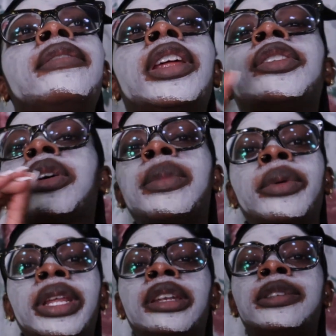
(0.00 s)
the video. So am I
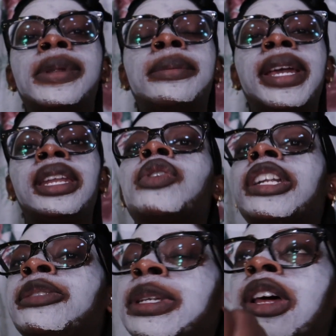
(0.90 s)
really on a spending ban? Do I
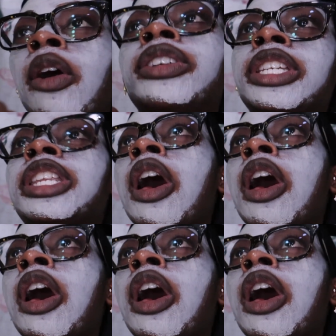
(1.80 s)
just be talking just to